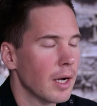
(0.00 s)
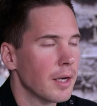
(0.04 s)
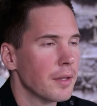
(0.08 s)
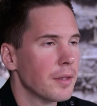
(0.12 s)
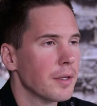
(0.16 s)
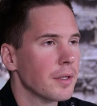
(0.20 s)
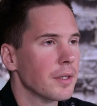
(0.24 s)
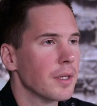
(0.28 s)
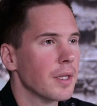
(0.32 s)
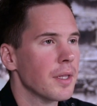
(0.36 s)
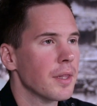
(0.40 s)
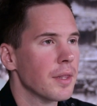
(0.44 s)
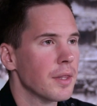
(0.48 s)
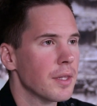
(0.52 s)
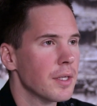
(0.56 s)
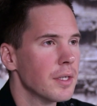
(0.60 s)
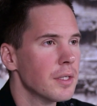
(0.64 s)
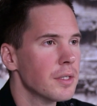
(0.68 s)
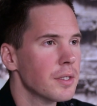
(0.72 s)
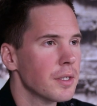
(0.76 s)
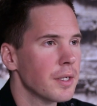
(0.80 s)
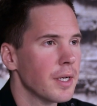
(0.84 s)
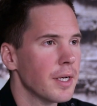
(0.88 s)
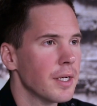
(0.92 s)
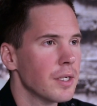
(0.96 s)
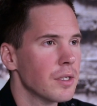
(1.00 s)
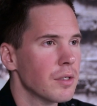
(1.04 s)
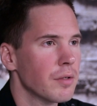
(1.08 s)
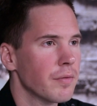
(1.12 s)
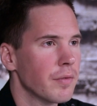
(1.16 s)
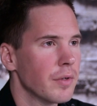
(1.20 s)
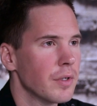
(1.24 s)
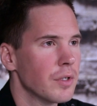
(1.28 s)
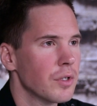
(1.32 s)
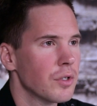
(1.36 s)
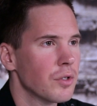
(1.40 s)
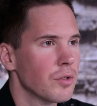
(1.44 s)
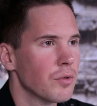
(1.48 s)
I think that this case of
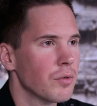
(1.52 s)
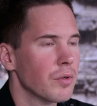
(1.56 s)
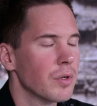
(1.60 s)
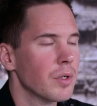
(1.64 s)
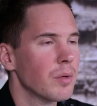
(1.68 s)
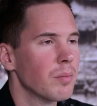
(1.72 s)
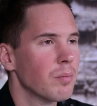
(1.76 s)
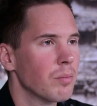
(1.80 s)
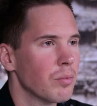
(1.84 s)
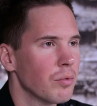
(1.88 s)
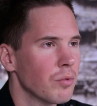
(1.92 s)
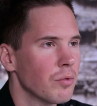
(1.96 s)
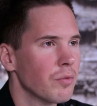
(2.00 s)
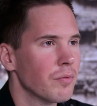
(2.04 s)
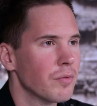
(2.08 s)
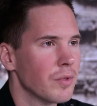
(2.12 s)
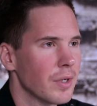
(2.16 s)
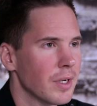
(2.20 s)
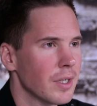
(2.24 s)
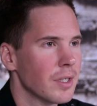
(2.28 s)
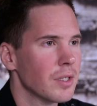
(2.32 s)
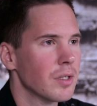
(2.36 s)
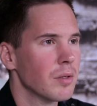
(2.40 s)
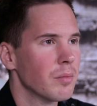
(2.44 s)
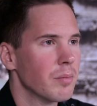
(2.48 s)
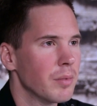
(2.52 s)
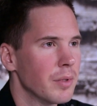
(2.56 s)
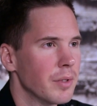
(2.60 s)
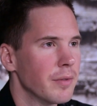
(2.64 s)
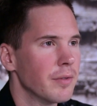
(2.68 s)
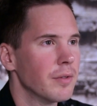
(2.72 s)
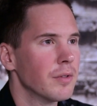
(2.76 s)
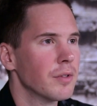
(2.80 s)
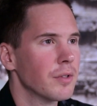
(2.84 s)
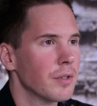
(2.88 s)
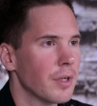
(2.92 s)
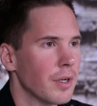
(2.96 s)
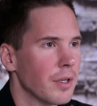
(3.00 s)
history proves that to
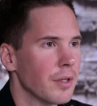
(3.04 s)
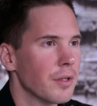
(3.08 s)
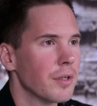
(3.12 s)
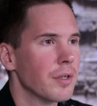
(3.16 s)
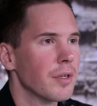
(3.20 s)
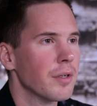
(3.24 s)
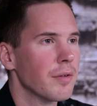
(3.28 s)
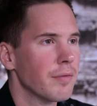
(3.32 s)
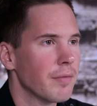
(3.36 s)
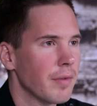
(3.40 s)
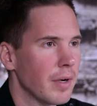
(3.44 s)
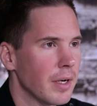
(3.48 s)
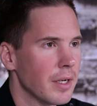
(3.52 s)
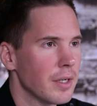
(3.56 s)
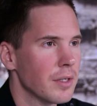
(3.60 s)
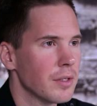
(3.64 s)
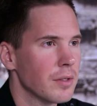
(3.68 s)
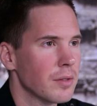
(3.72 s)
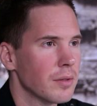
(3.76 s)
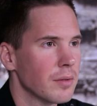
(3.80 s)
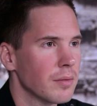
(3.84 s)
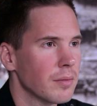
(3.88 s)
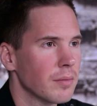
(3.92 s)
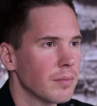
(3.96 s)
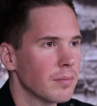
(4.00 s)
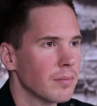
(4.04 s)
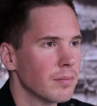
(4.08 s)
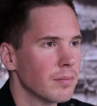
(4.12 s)
be solid advice.